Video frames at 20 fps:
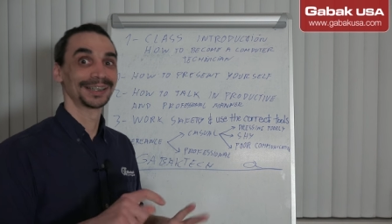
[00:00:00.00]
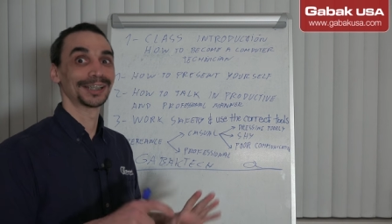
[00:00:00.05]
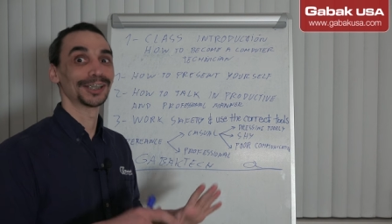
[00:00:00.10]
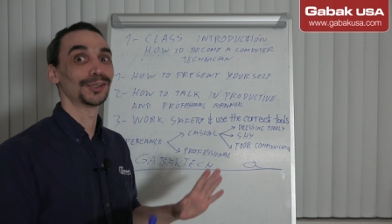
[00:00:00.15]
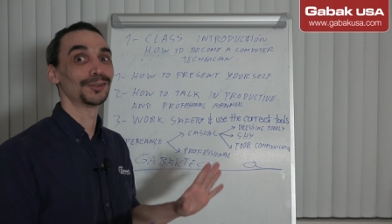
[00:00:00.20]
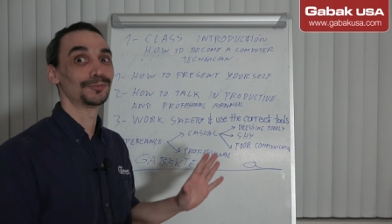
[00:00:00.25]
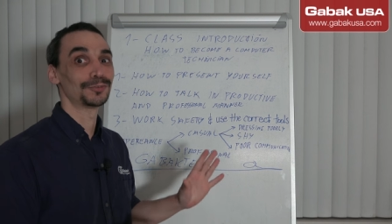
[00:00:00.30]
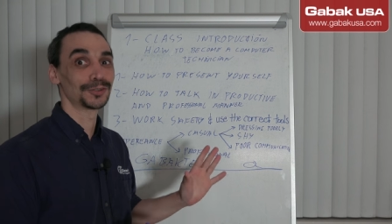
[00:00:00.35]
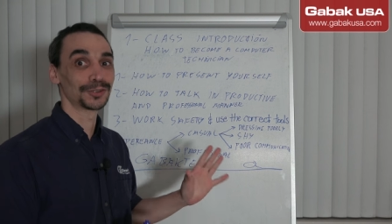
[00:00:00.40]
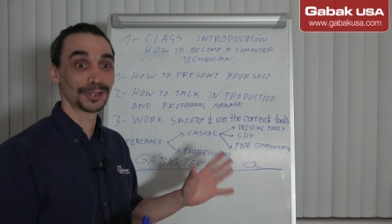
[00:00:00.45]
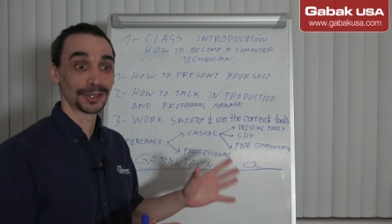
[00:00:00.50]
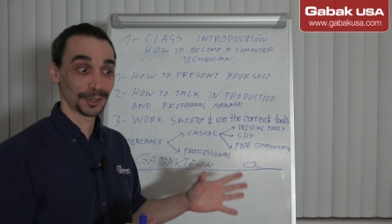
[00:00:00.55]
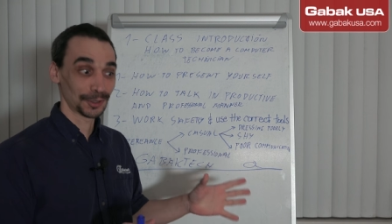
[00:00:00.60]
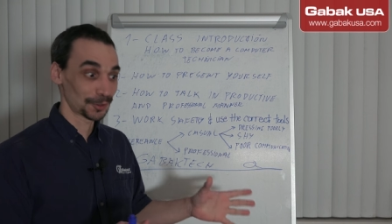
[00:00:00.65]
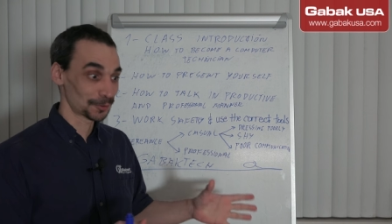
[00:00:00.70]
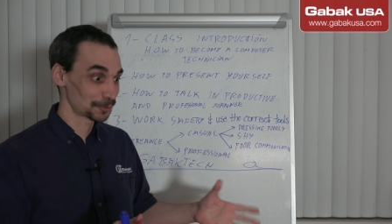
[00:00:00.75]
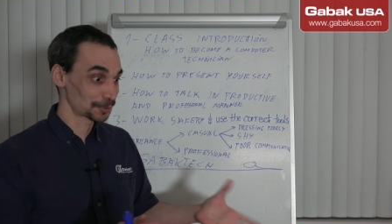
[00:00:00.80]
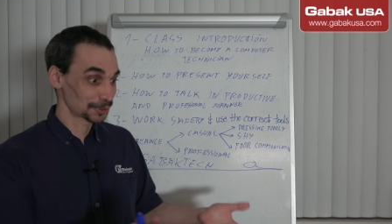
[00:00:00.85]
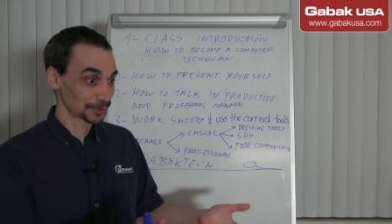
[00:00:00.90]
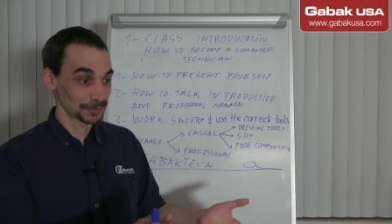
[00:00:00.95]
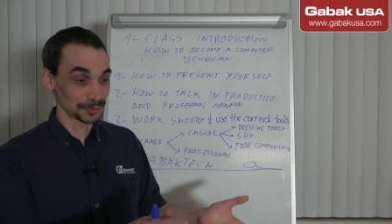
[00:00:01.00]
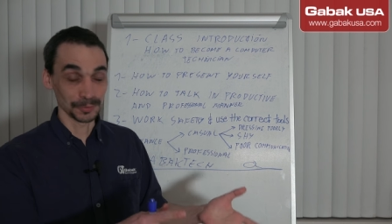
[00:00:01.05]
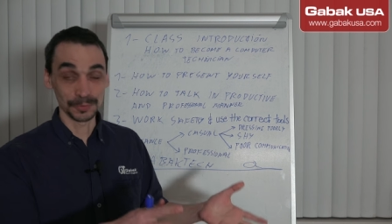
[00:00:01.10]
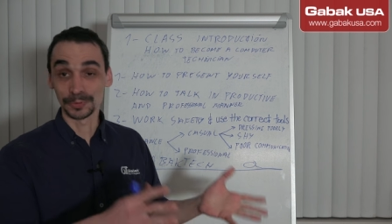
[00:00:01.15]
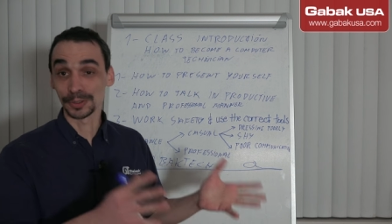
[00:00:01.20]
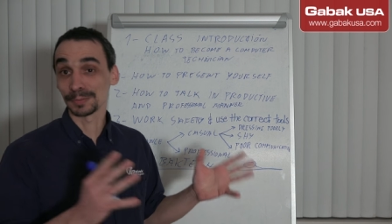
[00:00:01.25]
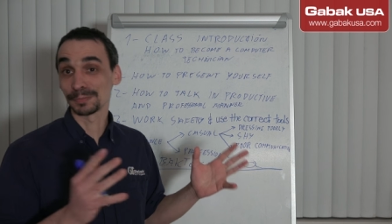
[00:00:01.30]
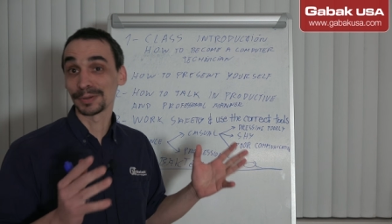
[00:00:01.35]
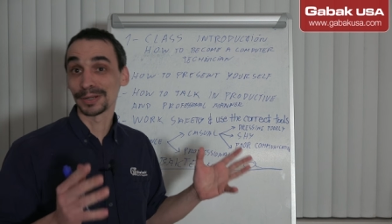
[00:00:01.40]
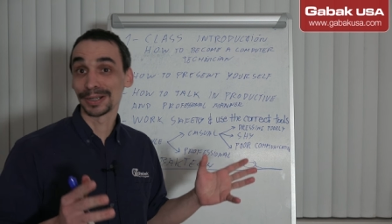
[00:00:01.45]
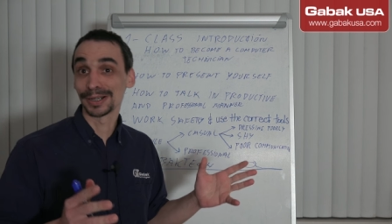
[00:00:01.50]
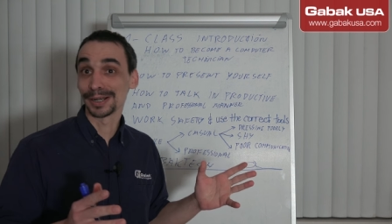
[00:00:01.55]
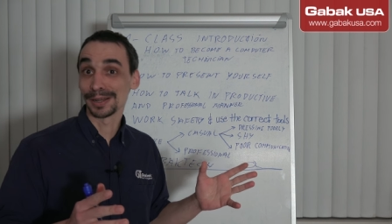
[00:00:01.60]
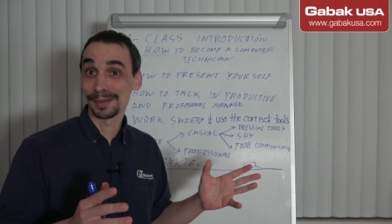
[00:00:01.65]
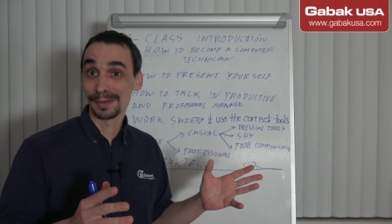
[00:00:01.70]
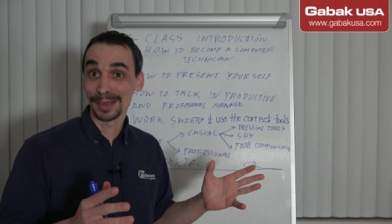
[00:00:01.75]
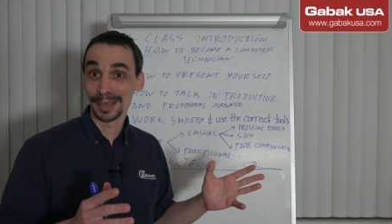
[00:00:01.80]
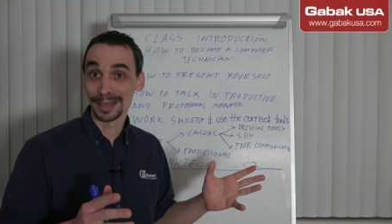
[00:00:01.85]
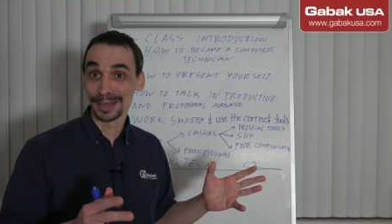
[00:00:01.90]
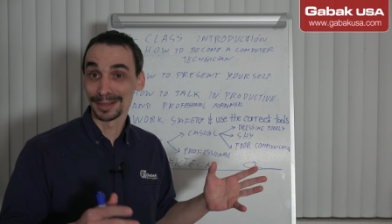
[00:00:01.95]
If you are going to
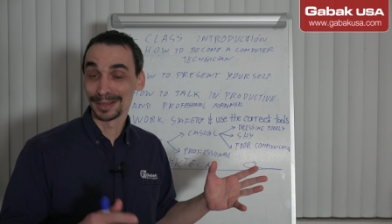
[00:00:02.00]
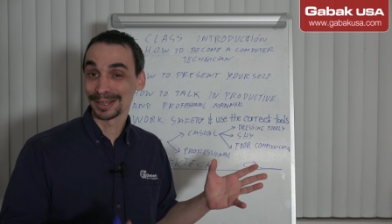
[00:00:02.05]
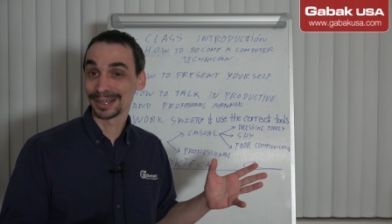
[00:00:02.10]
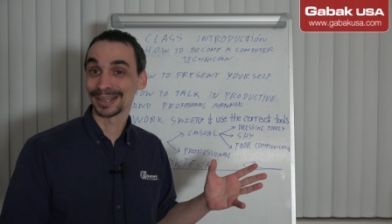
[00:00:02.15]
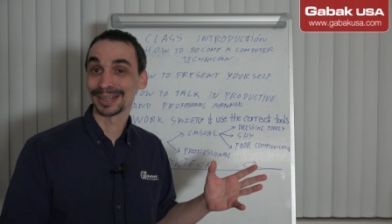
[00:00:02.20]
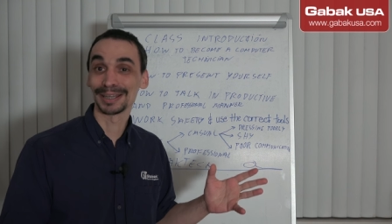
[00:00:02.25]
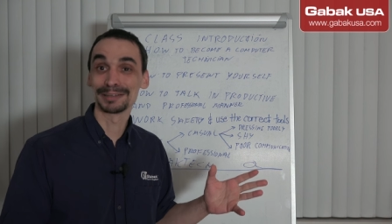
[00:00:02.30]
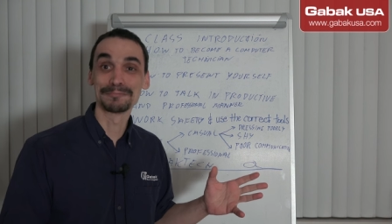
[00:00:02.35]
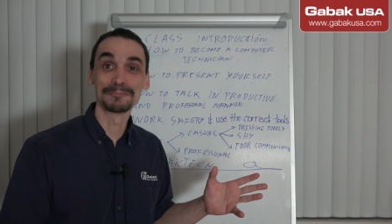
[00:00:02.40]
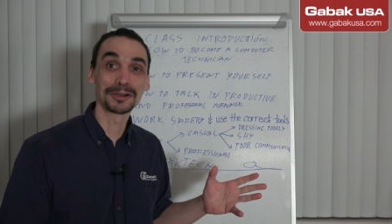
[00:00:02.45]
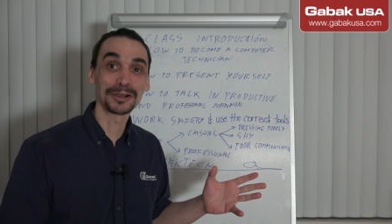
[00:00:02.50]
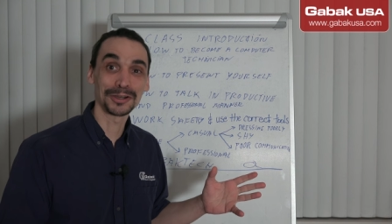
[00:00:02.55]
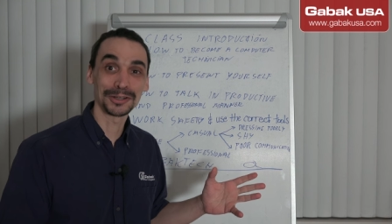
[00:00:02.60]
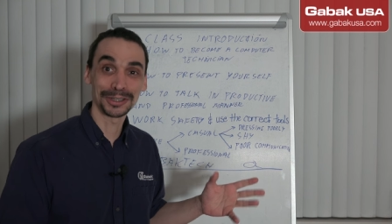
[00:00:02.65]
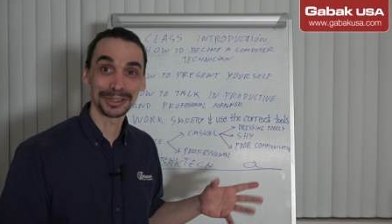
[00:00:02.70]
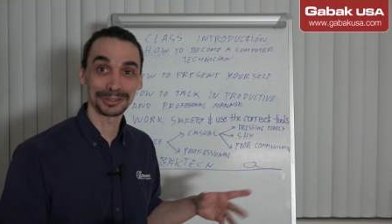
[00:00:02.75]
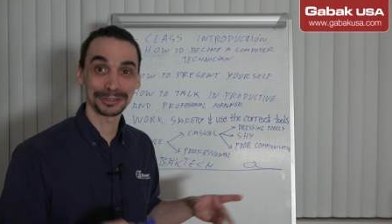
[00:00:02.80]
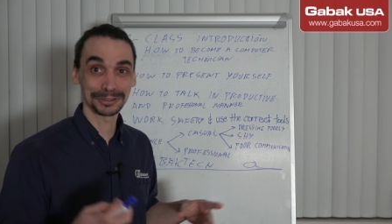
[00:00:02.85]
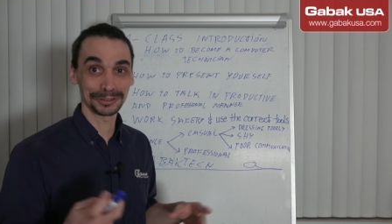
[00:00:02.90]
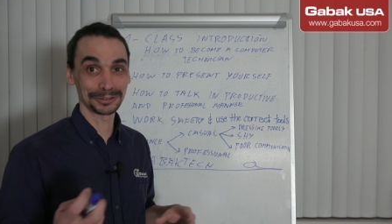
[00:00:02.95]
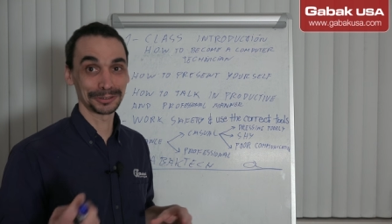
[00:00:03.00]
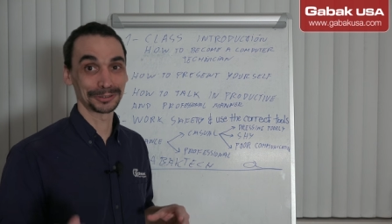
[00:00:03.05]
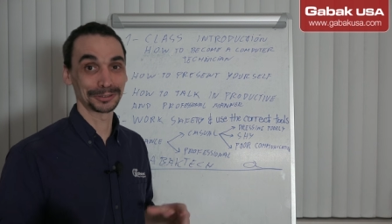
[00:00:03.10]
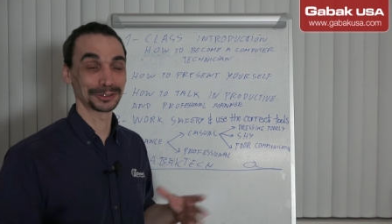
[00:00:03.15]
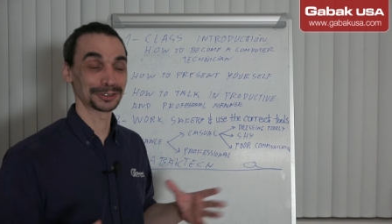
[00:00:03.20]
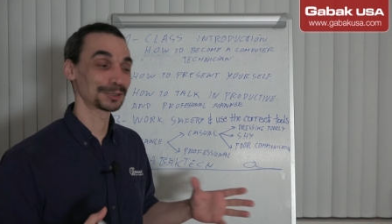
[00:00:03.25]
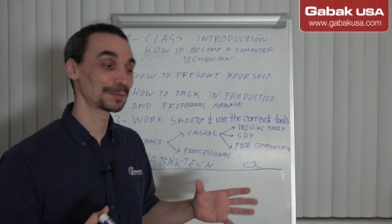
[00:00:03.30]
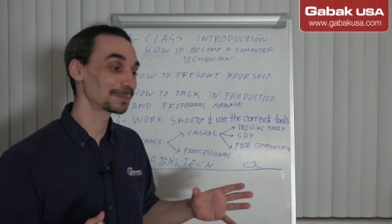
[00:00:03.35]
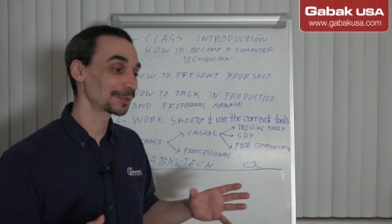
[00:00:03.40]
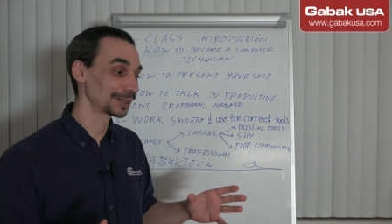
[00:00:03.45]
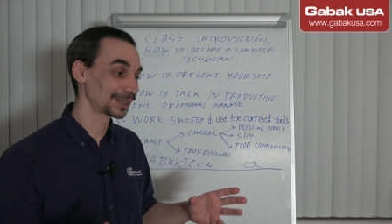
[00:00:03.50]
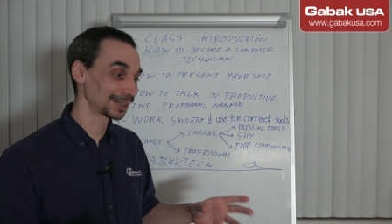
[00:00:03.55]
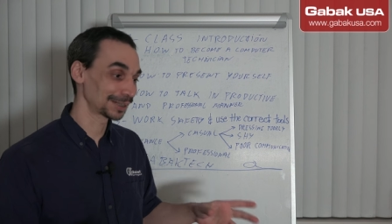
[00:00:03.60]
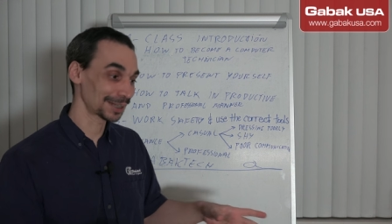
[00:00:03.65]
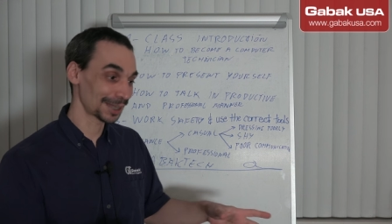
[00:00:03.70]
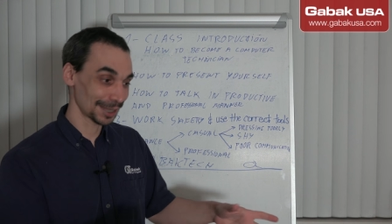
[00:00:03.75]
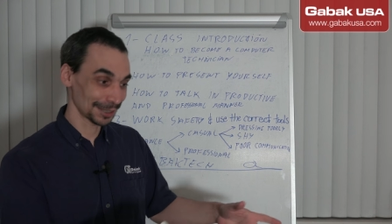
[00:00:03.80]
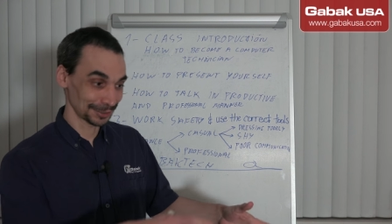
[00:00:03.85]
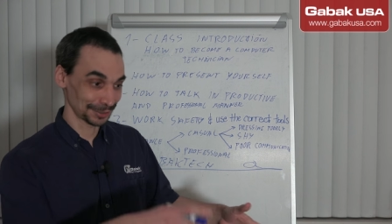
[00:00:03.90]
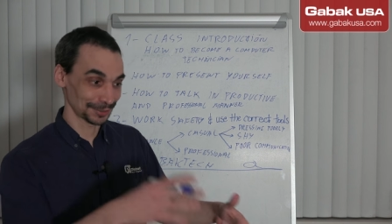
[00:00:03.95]
repair a, a monitor or something like
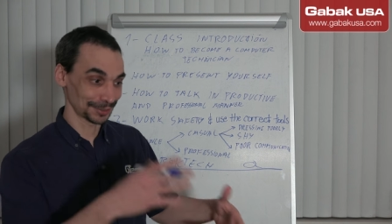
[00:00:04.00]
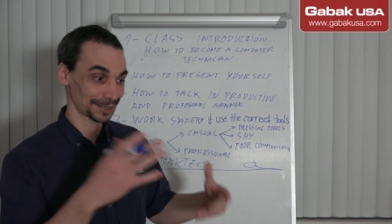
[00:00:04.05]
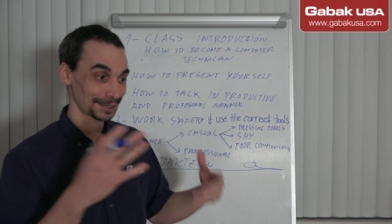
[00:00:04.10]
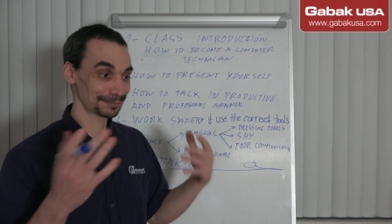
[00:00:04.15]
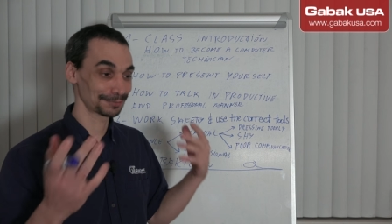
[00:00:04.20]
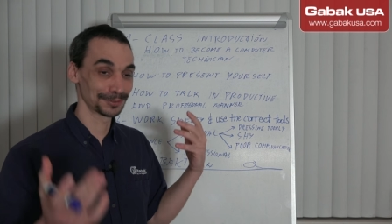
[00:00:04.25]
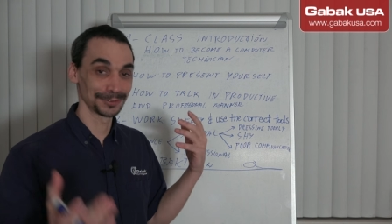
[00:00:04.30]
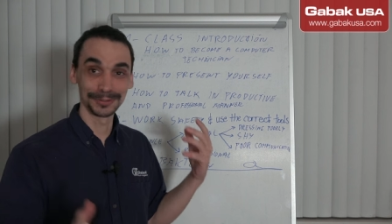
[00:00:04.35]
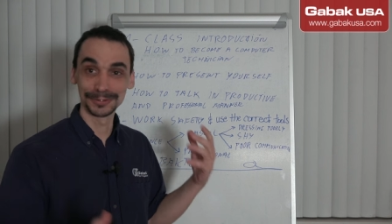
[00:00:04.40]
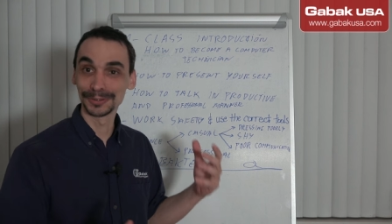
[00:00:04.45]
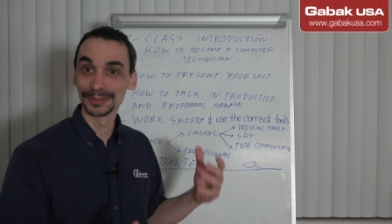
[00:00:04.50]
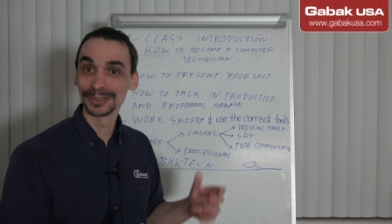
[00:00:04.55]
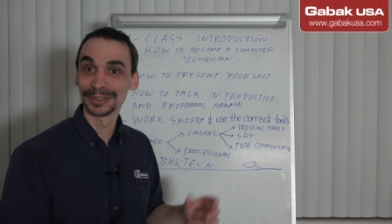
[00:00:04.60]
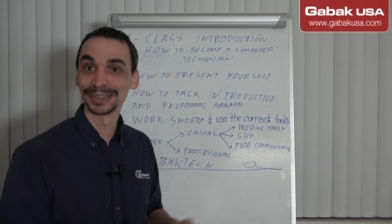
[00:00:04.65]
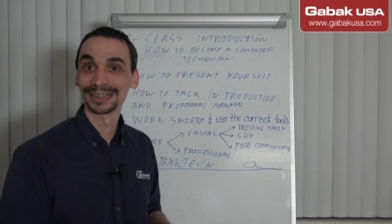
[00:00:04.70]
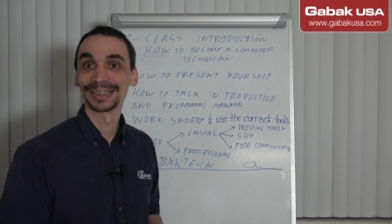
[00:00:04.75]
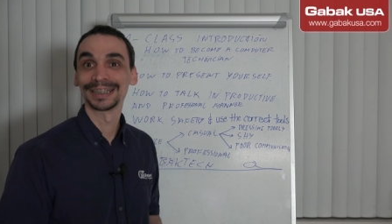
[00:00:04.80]
that, you have to